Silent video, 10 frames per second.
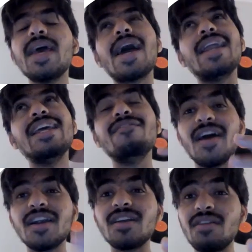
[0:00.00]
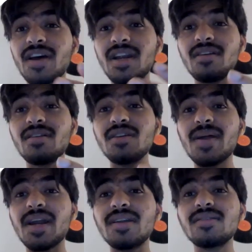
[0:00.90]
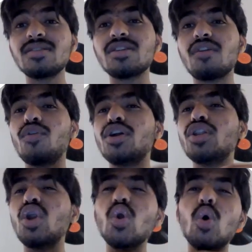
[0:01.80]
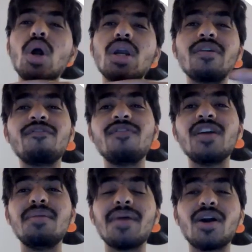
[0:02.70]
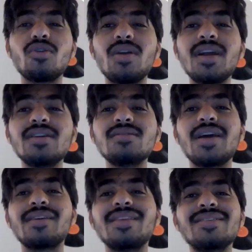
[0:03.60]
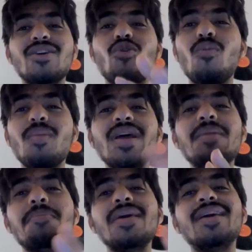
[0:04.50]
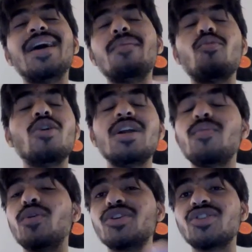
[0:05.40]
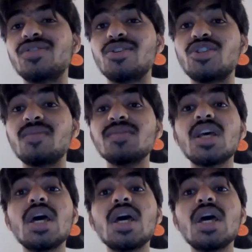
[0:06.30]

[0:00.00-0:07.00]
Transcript: And in veterinary practices, avoid the long-term feed macrolides, like these are common in pig and poultry production systems.